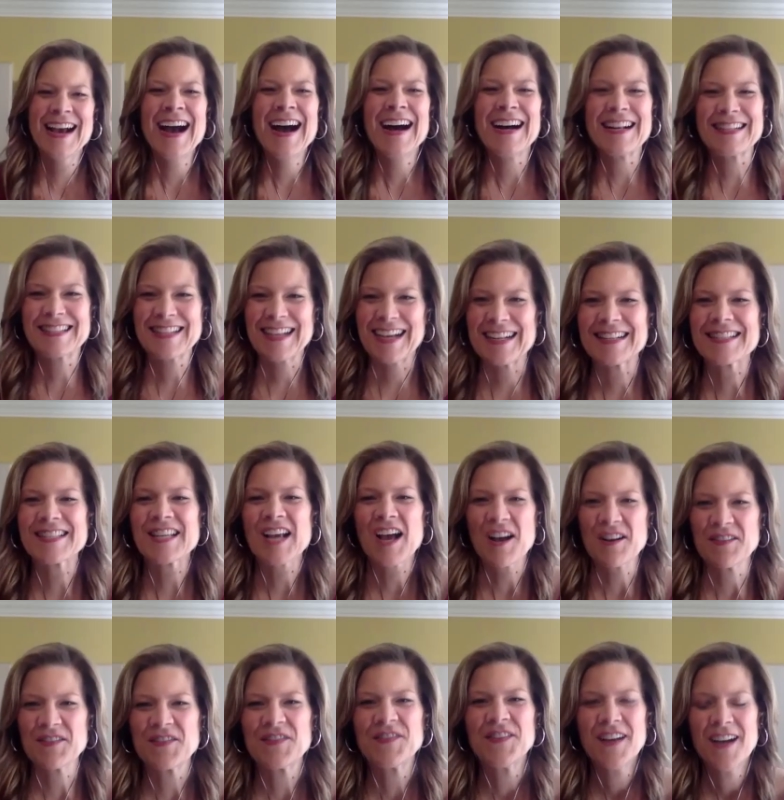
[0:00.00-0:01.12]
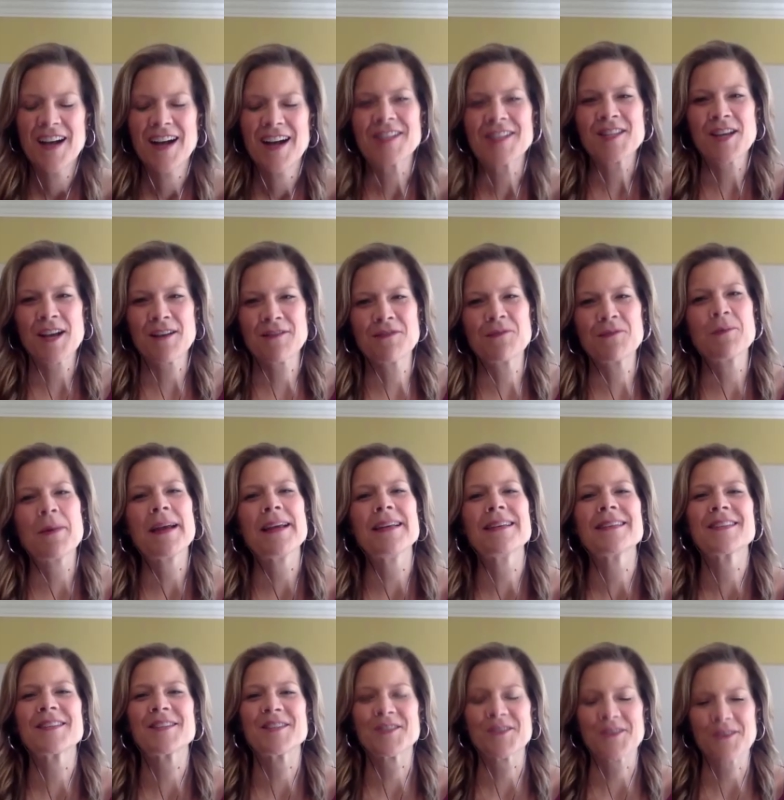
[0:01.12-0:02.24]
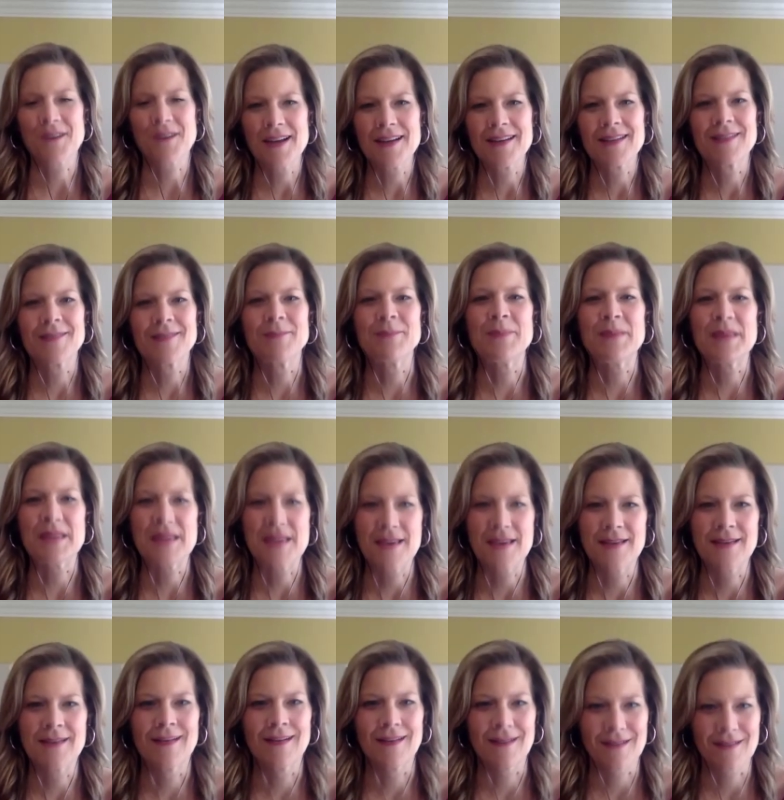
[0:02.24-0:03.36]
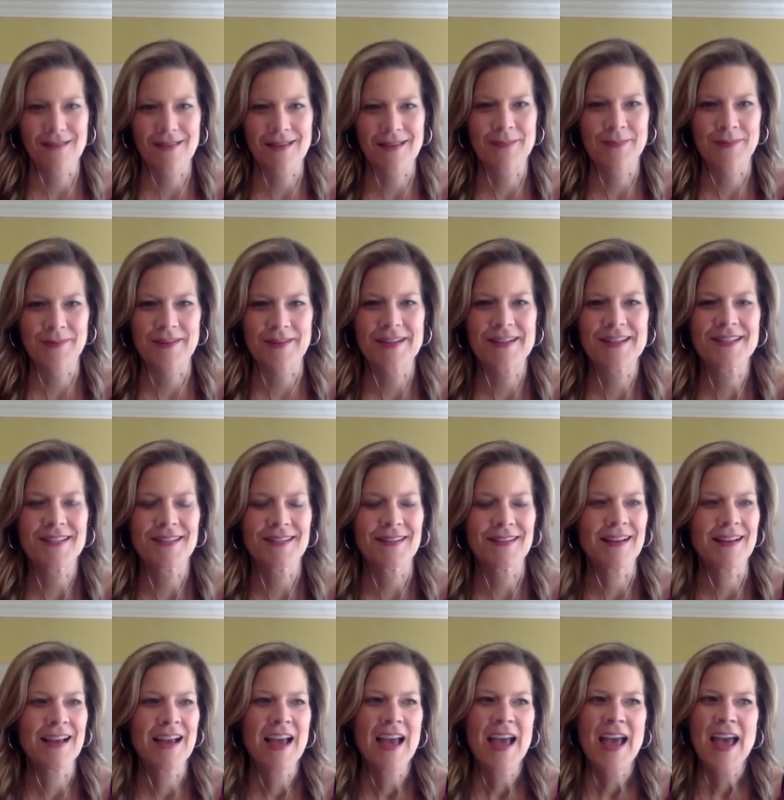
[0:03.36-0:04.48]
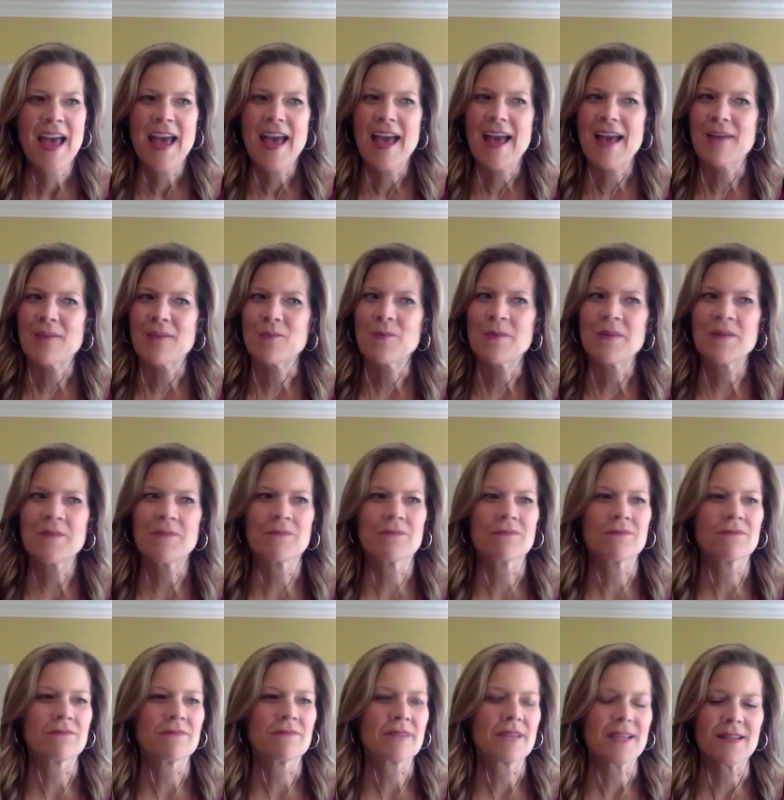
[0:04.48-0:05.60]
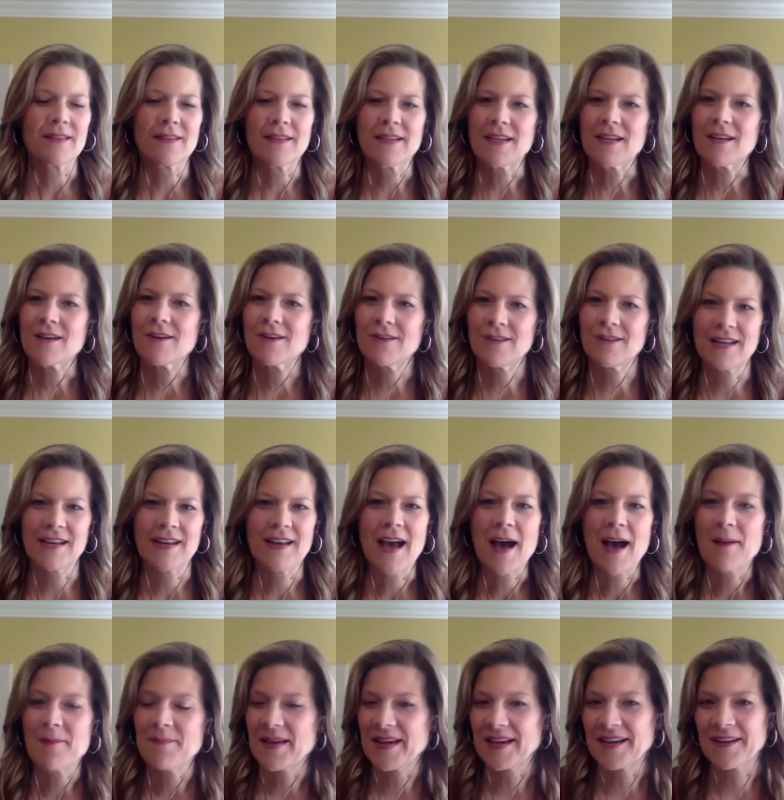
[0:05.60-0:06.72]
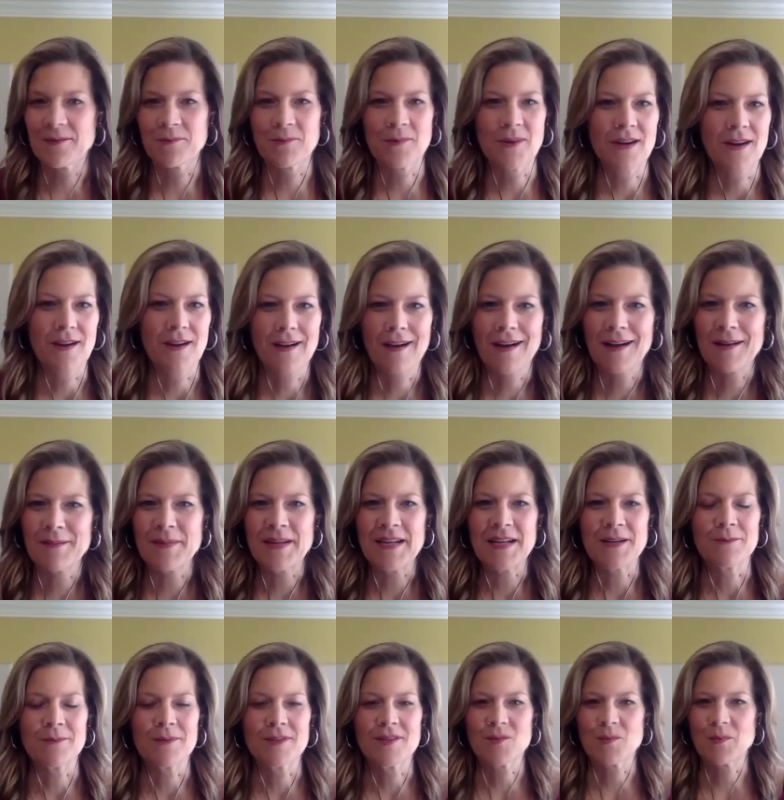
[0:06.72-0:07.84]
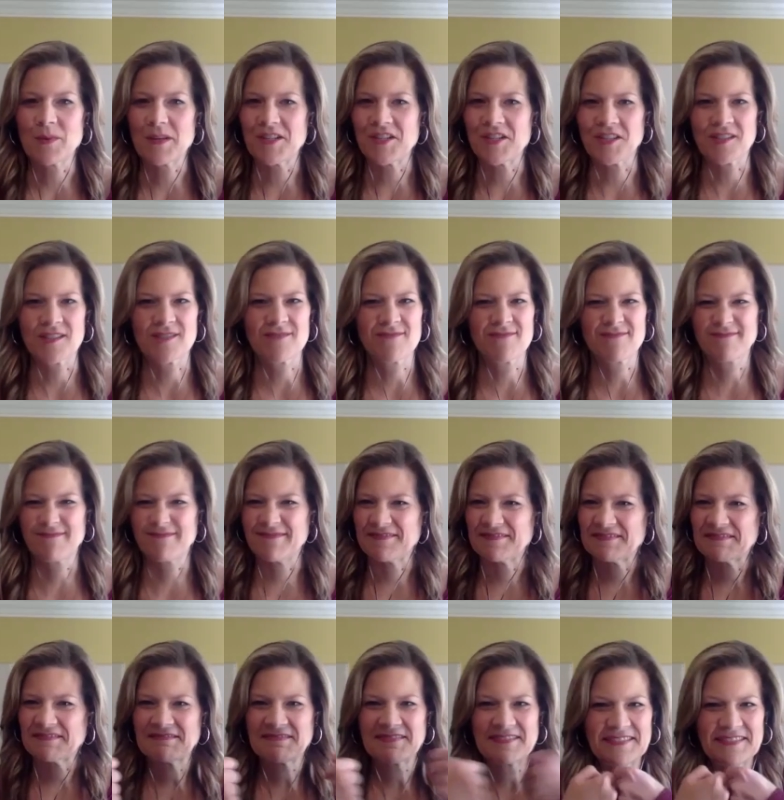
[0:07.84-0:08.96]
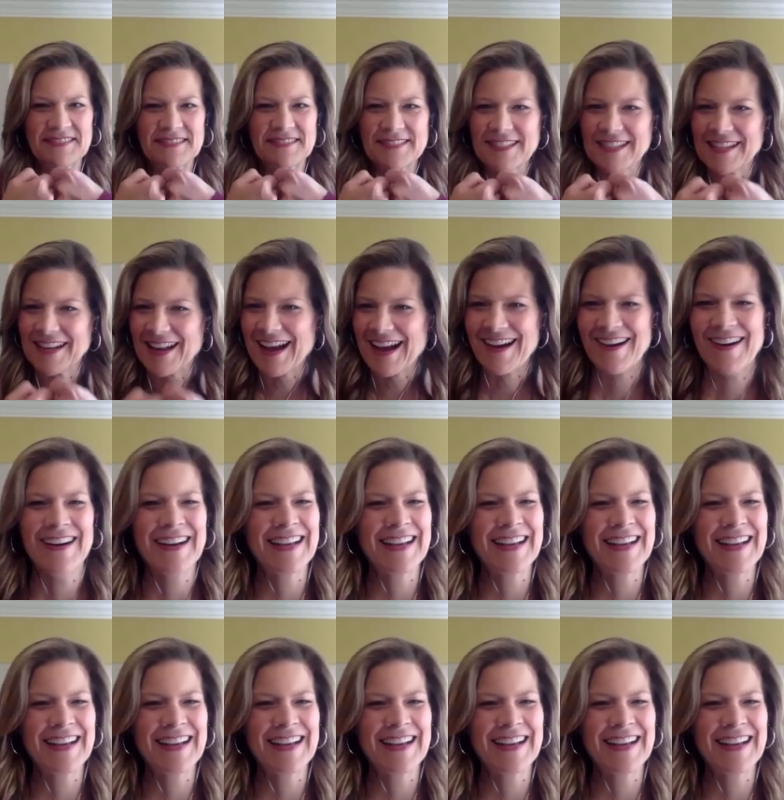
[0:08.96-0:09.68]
a tough way to try to begin a collaboration. And we really could not make it work. I mean, we just, you know,